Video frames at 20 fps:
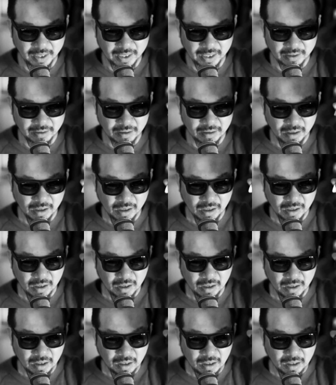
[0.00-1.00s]
And
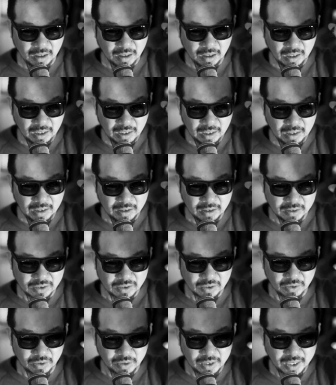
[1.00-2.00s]

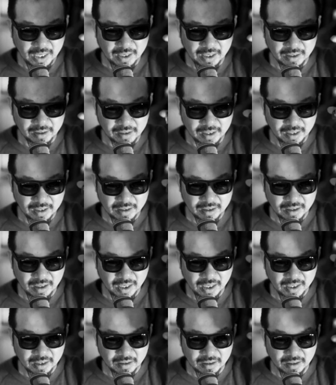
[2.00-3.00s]
so, yeah, the other
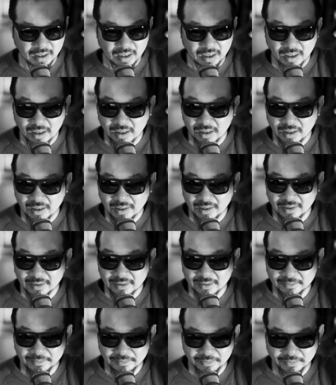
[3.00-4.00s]
night,
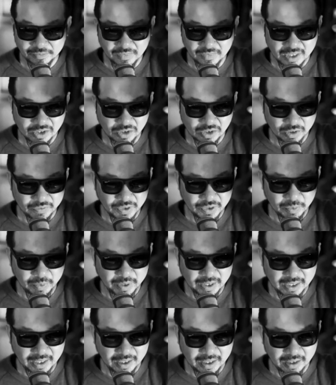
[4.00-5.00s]
just over the
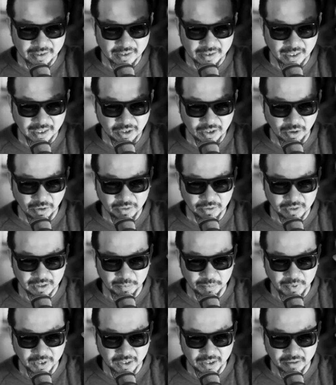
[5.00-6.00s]
weekend, I started holding the
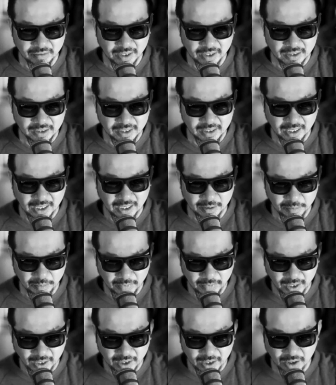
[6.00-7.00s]
pick correctly. And
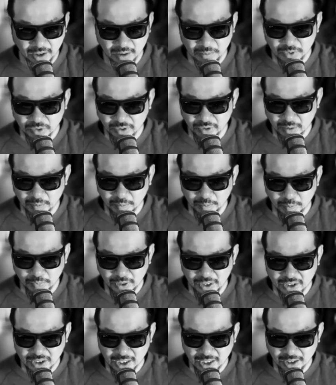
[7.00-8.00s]
man, I'm doing
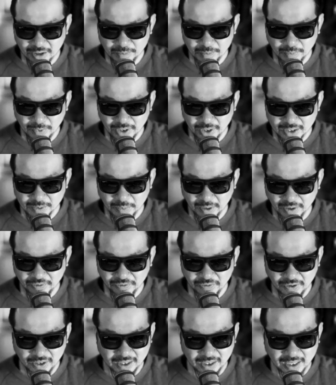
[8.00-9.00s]
pinch harmonics by
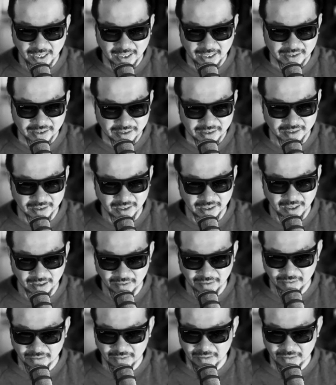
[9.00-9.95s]
fucking accident now.